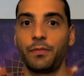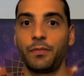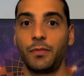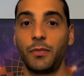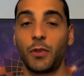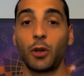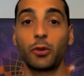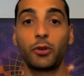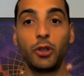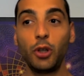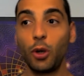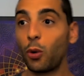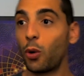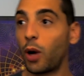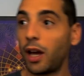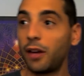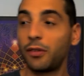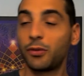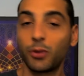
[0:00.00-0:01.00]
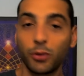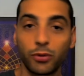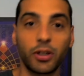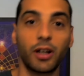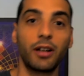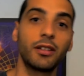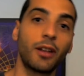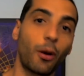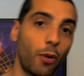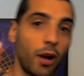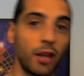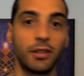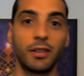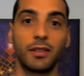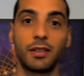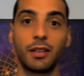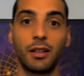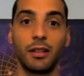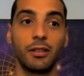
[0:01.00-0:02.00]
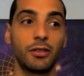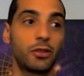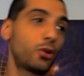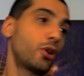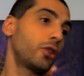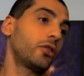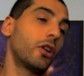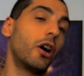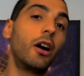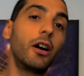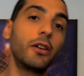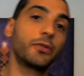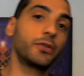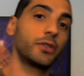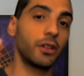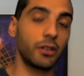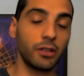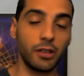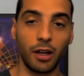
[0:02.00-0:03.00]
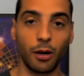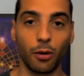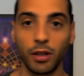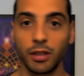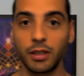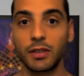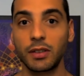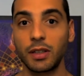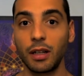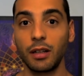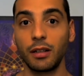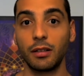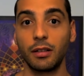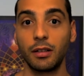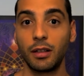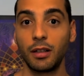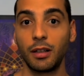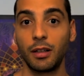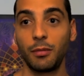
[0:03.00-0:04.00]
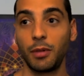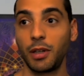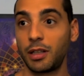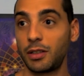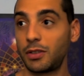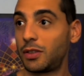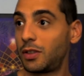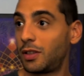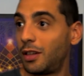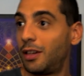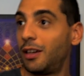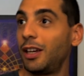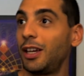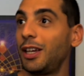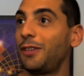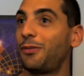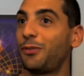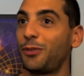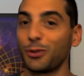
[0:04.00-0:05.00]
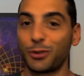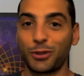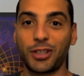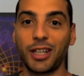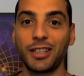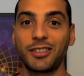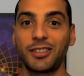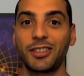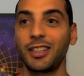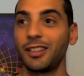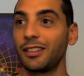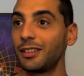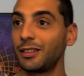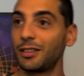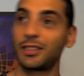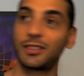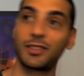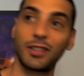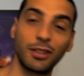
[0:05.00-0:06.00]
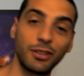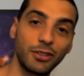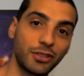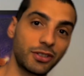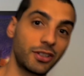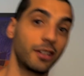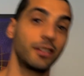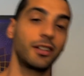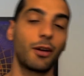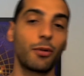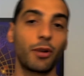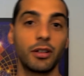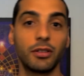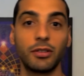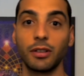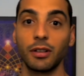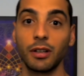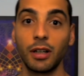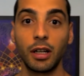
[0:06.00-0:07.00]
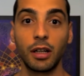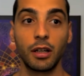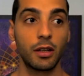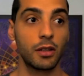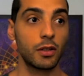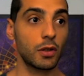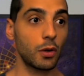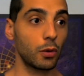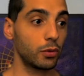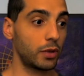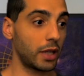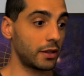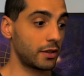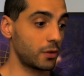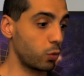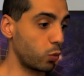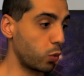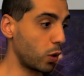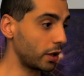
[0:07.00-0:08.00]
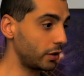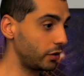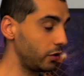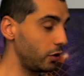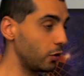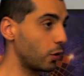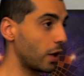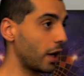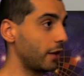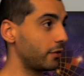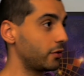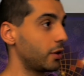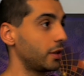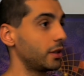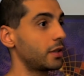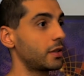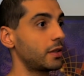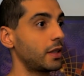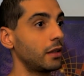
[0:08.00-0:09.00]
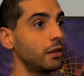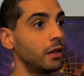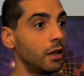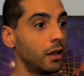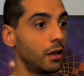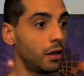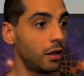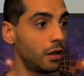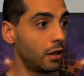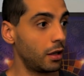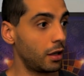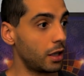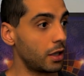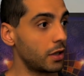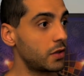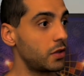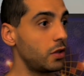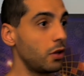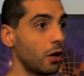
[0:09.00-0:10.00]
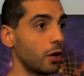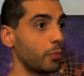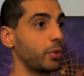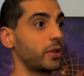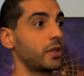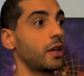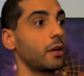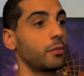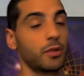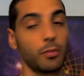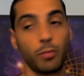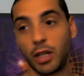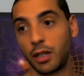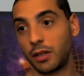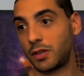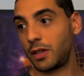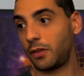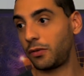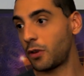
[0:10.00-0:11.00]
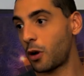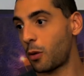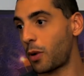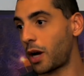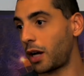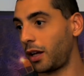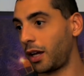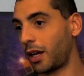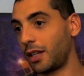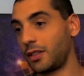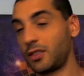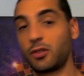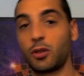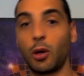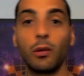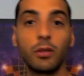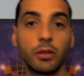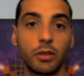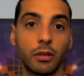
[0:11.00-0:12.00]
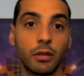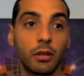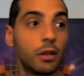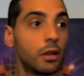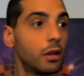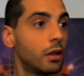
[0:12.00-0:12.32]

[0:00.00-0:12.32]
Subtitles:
Not you have to turn around the sun. It's not Earth turning around the sun, because if you stay still, the sun is turning around you. So that's what you have to understand as your perception, because if nobody has told you